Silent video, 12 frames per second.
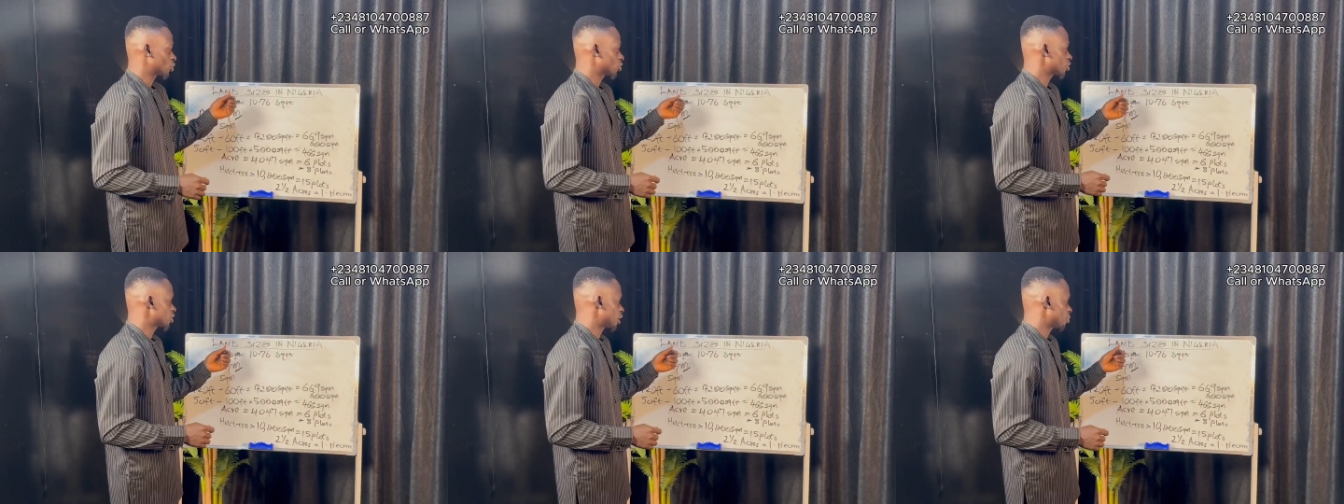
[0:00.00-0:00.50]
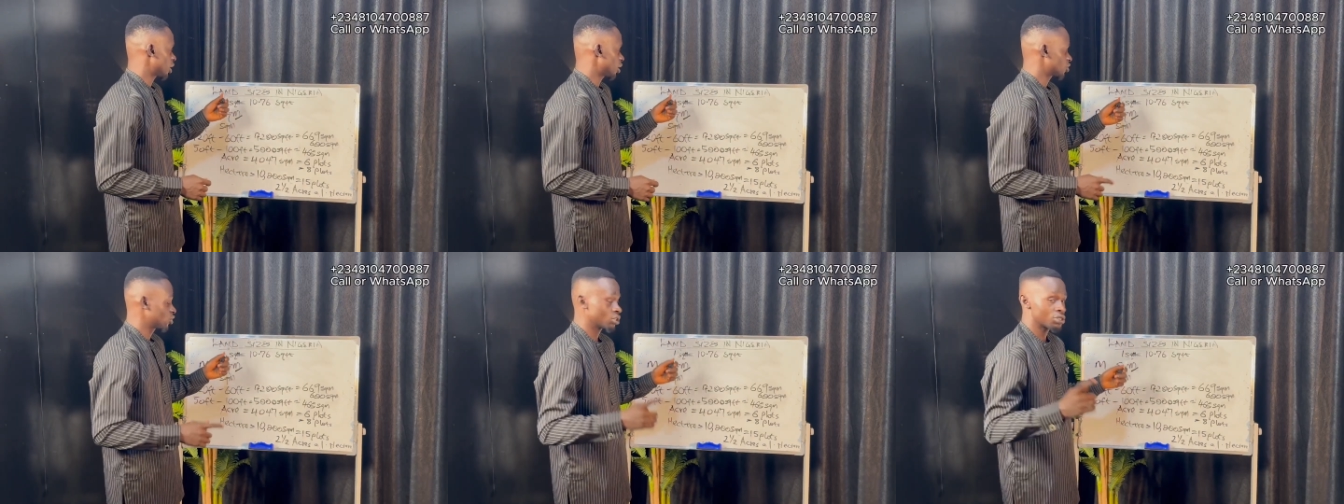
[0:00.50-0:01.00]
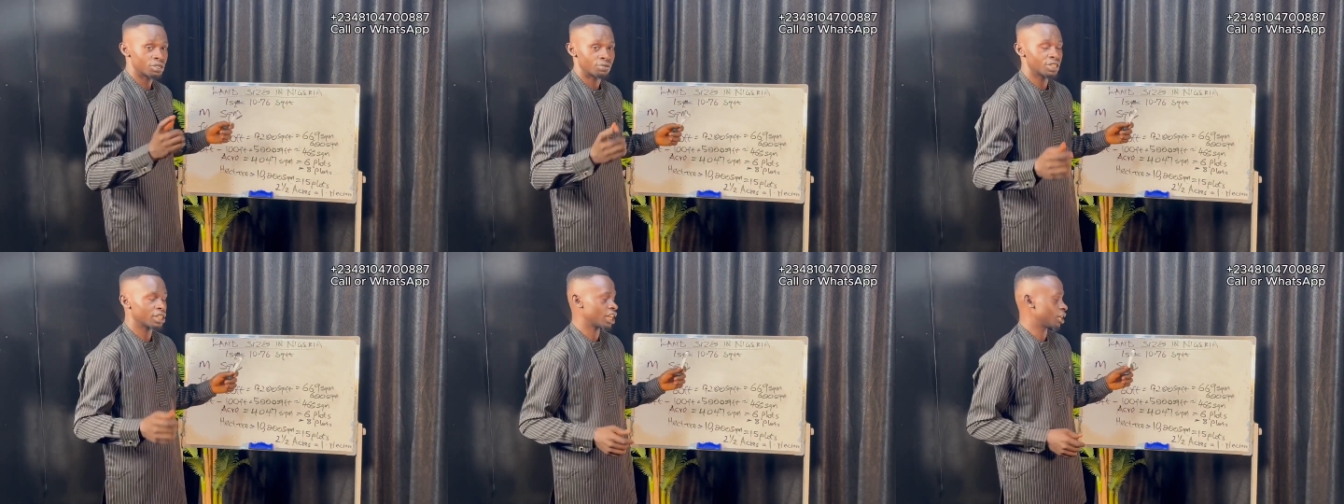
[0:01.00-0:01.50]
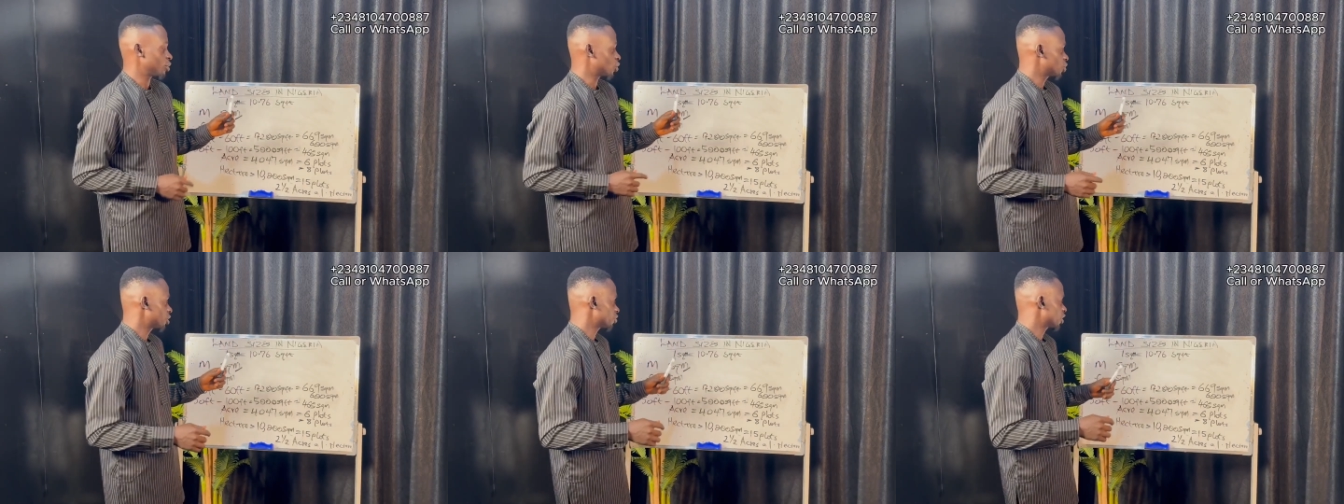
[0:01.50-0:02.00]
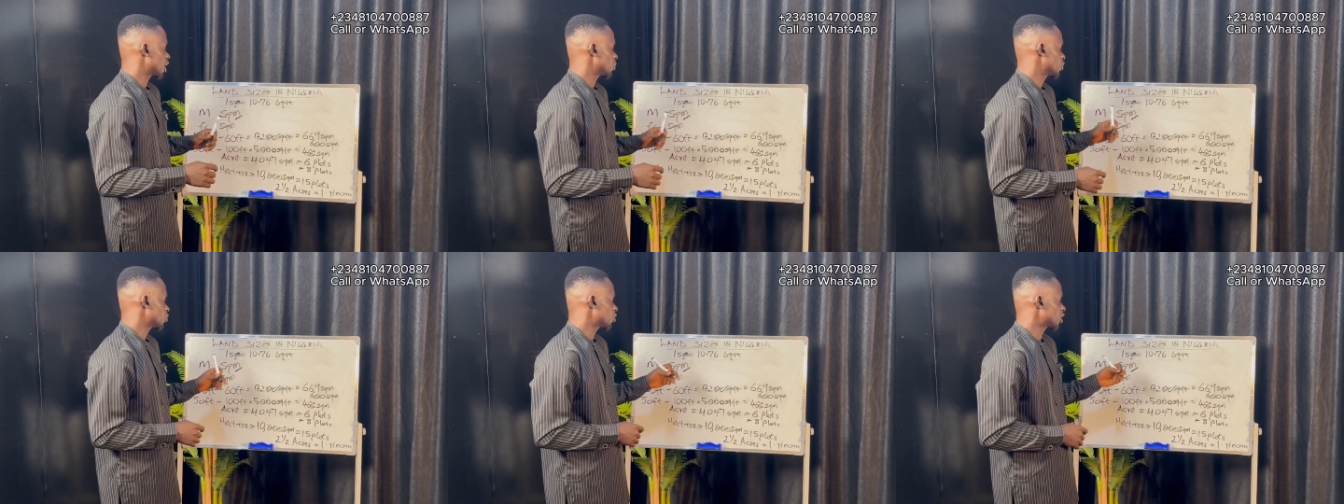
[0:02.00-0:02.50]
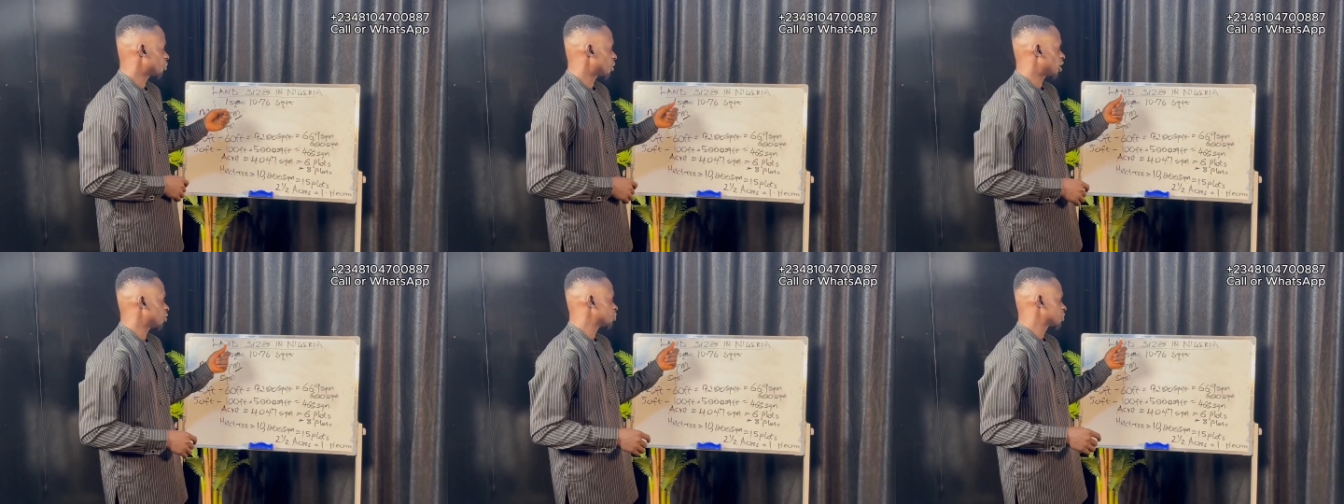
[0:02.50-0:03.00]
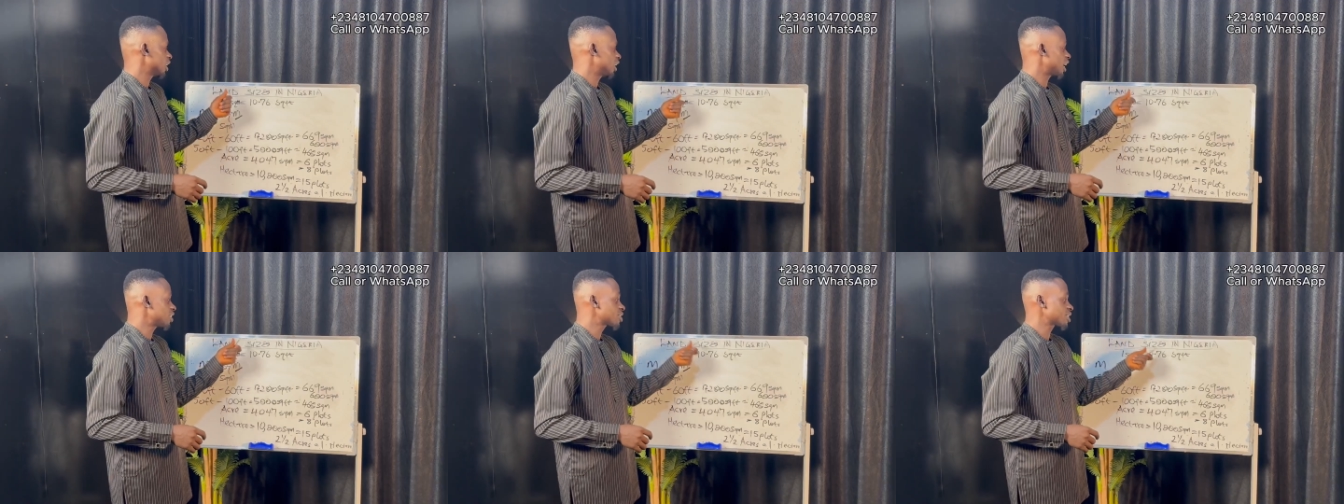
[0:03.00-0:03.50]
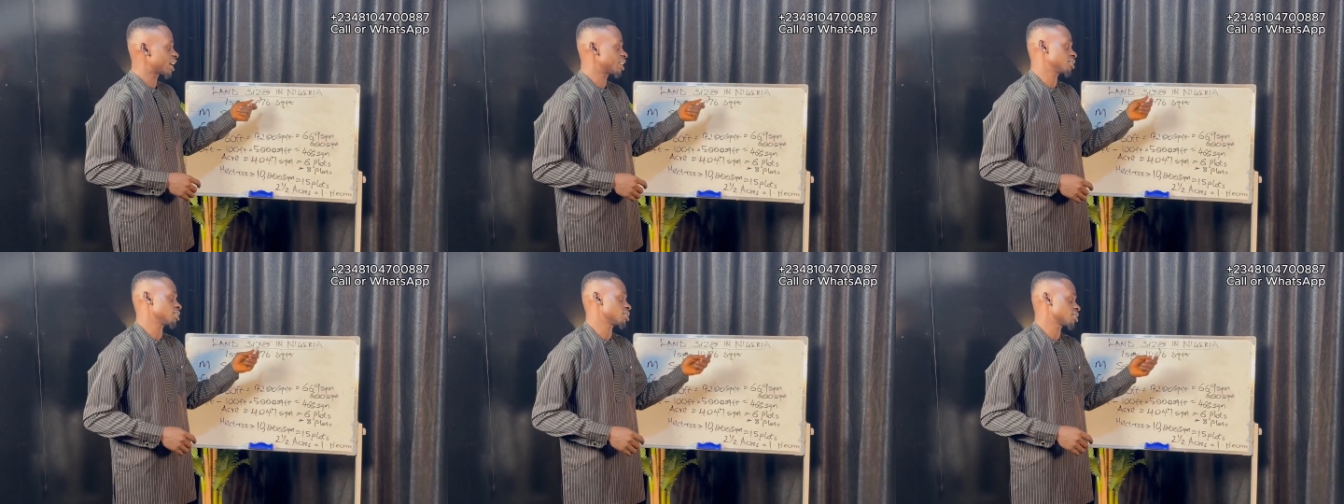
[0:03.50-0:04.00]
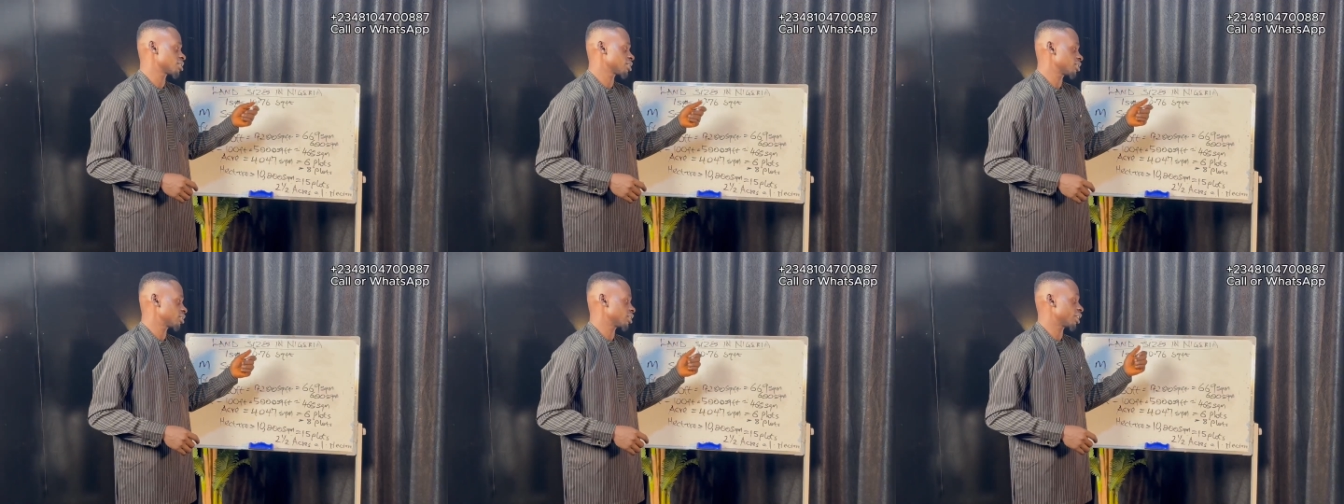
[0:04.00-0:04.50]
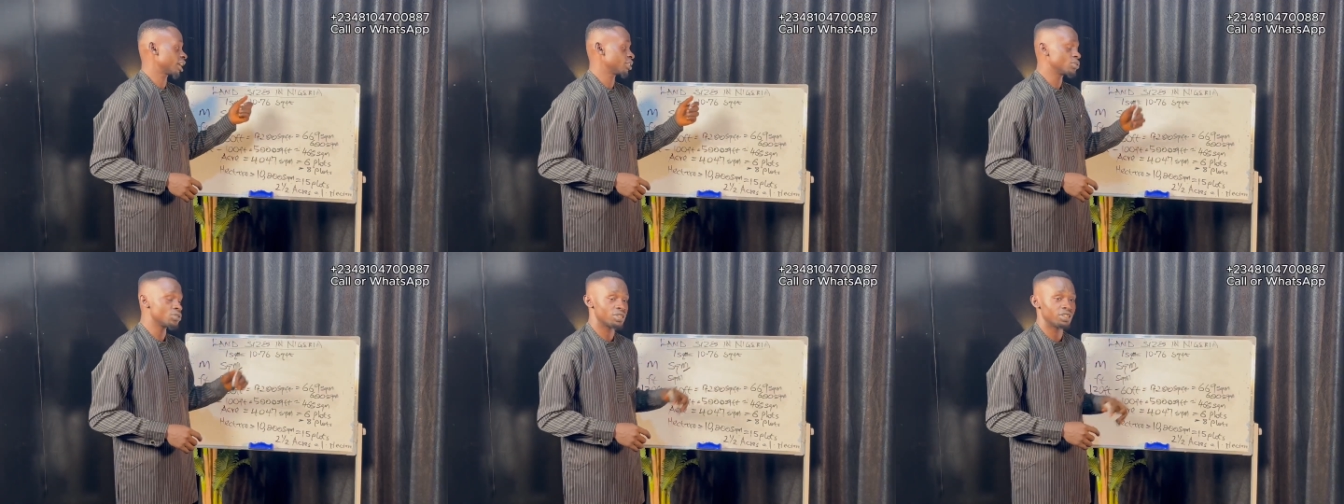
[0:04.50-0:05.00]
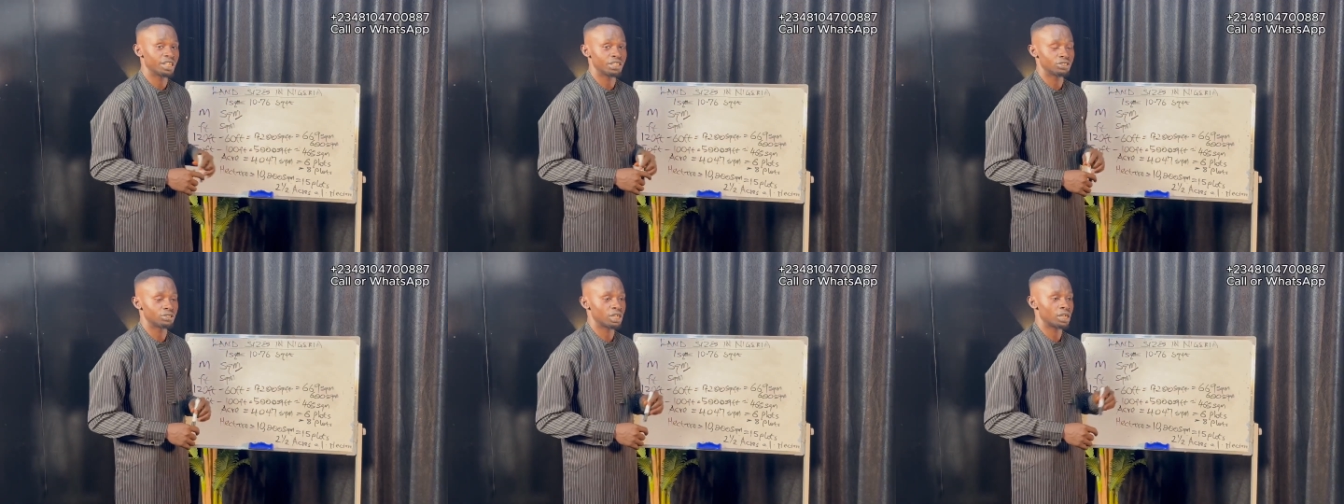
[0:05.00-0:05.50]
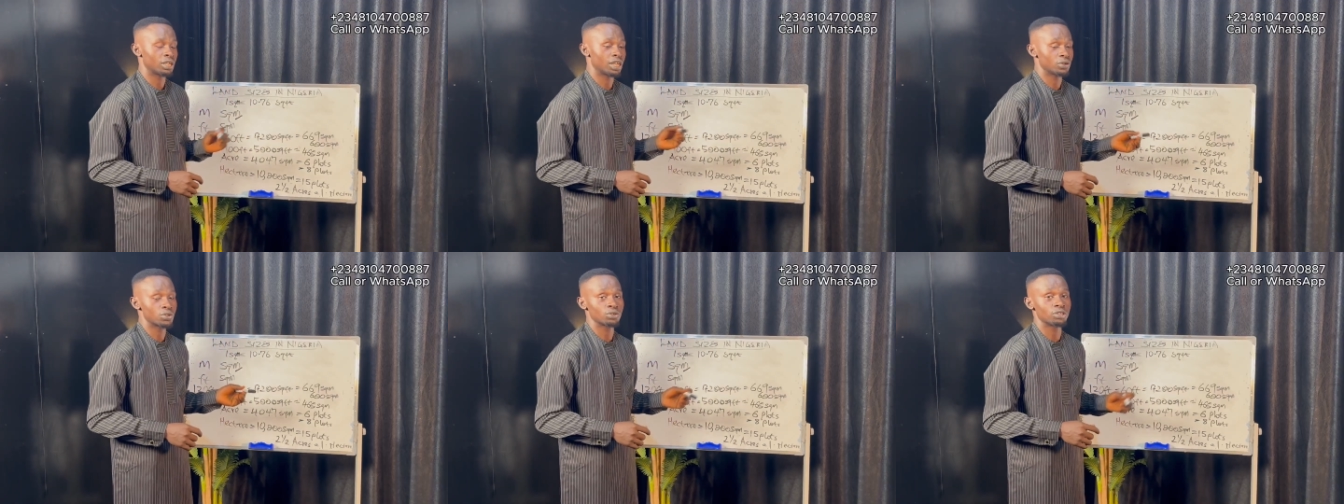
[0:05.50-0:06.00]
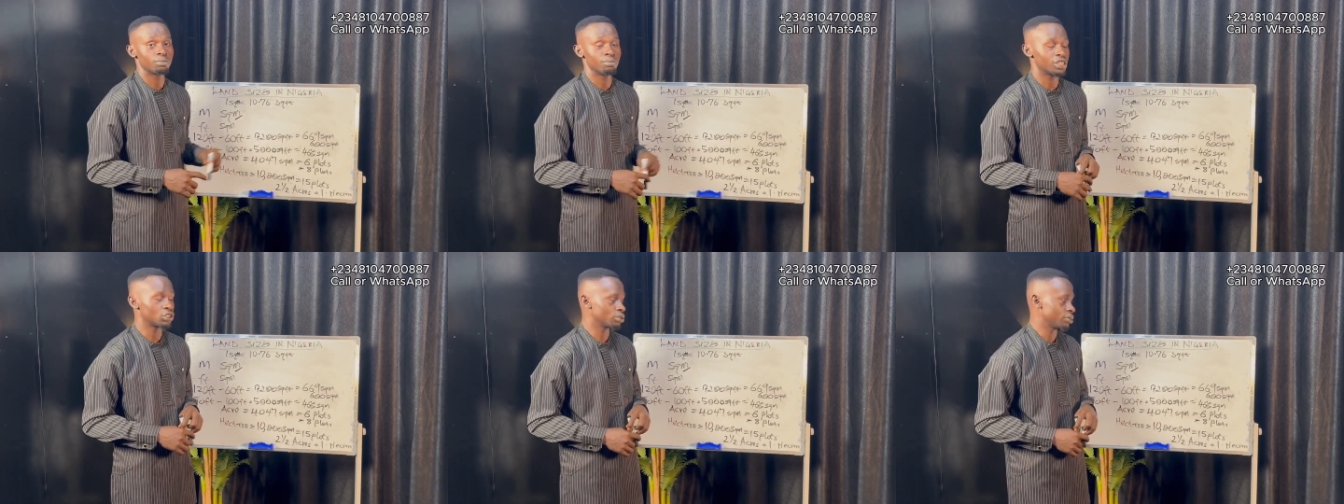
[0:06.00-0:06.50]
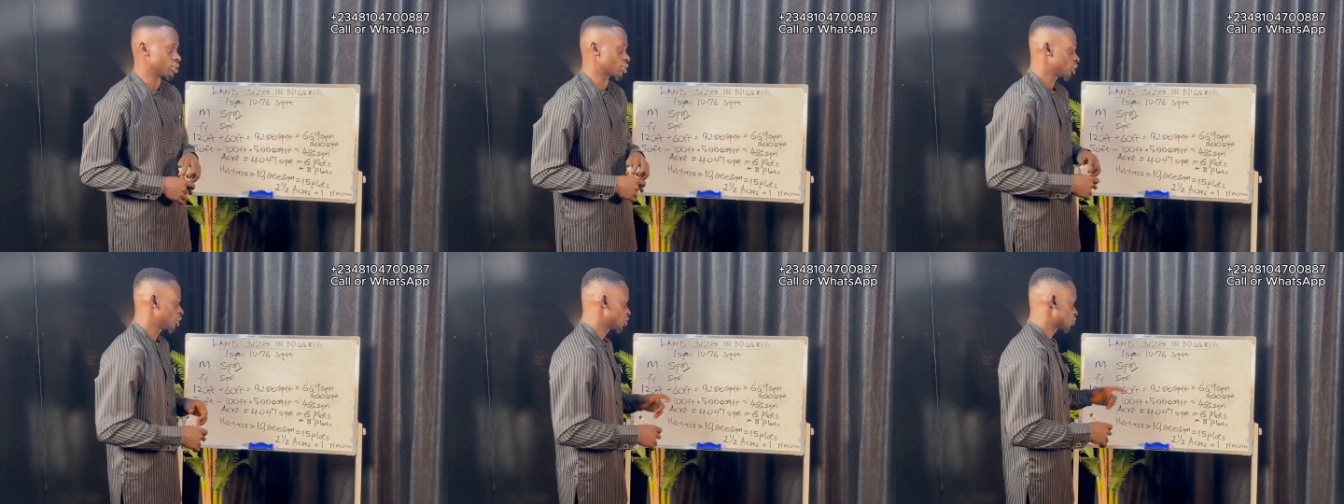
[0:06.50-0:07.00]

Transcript: talked about, just a quick recap. We talked about land sizes that are used in Nigeria and also the measurements.